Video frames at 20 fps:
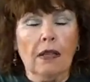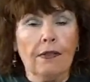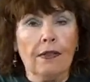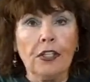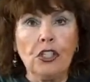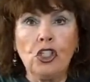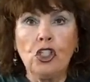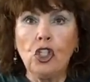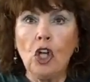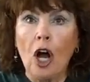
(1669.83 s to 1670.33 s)

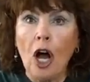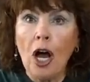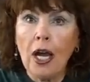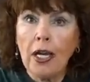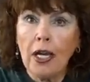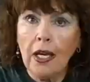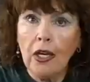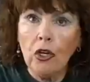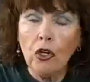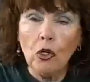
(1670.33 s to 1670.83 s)
the
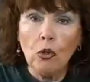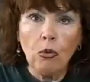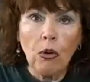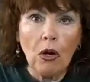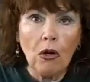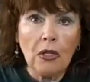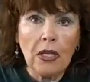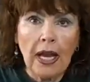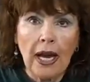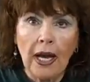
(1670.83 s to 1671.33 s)
jockey who
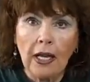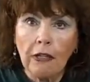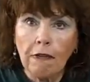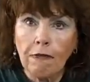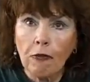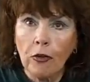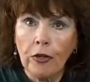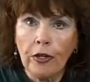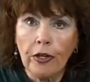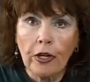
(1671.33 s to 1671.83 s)
rode
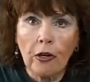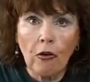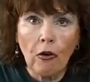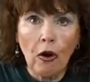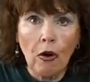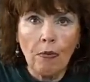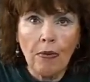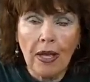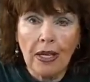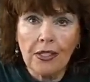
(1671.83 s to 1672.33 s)
California
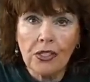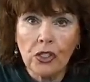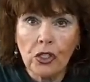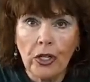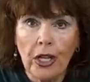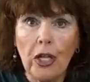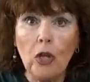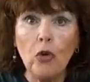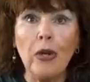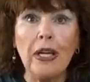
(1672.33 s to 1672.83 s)
Chrome
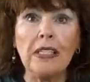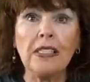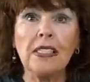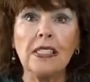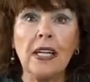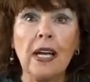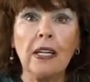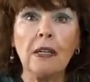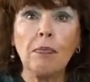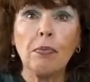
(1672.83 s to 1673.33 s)
yesterday, who gets
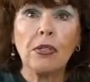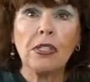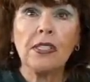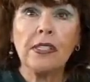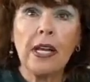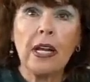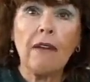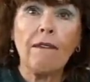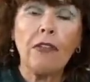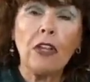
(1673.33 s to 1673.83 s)
10%
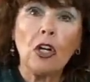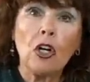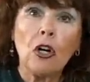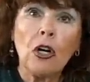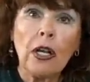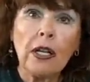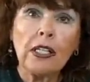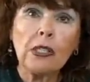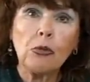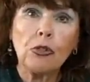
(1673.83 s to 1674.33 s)
of the
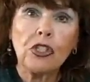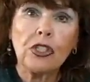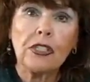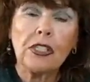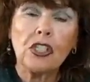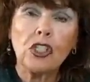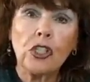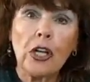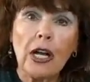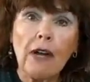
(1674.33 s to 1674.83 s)
earnings, which is
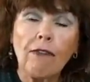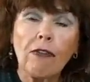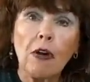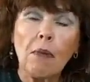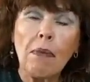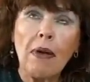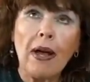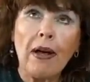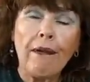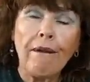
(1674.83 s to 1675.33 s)
a check for
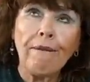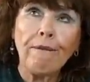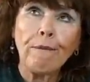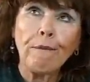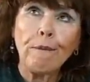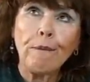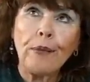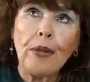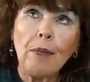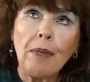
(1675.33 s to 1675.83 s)
about,
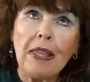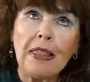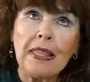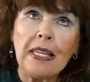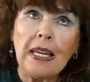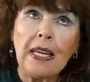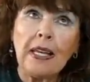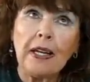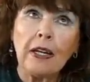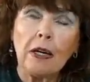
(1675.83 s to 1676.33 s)
let me
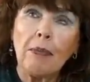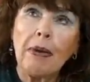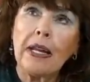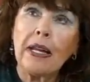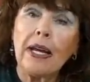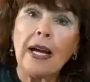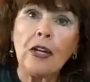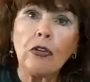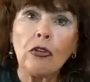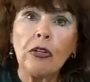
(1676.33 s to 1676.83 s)
think here, about
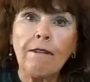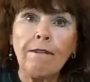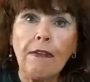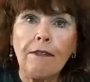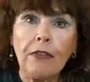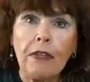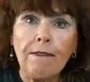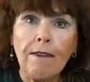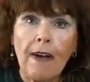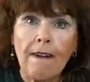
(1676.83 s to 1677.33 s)

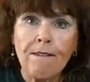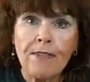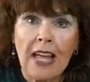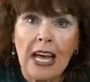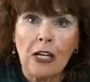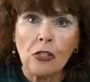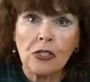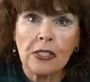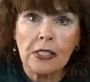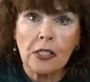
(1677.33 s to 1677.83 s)

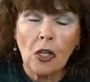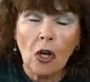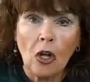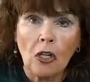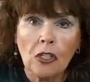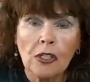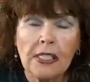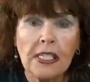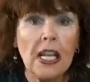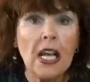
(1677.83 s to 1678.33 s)

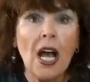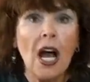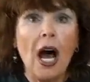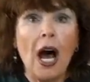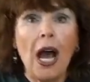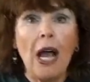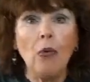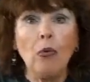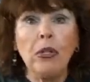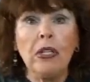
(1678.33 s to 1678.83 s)
$155,000,
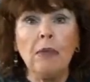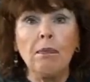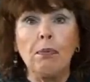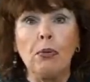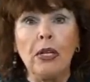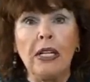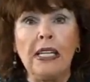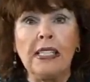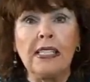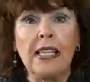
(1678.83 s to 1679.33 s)
I wouldn't
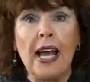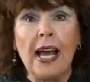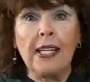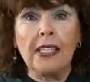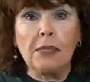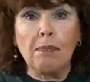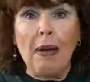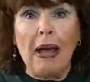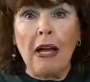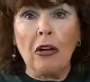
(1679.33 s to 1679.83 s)
put his
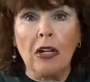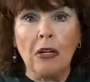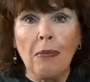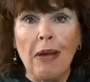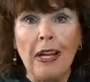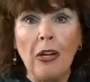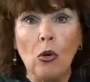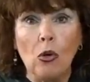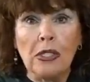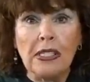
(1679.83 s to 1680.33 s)
ass back on
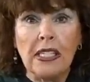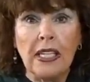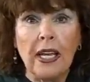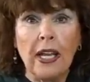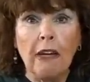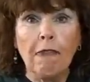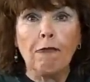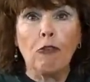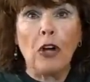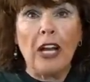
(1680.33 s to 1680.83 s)
my horse
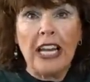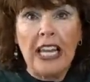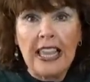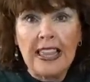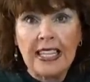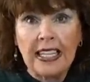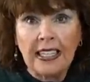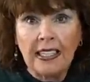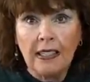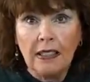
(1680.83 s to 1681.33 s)
again for
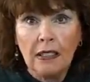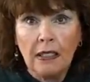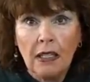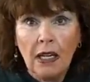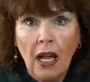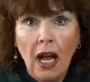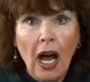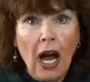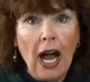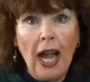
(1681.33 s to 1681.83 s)
anything.
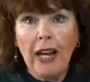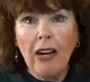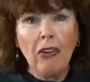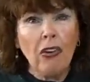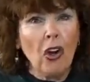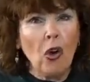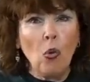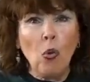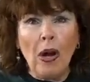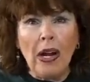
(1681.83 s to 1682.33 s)
I
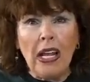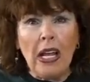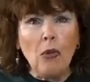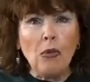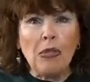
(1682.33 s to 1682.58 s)
don't know what he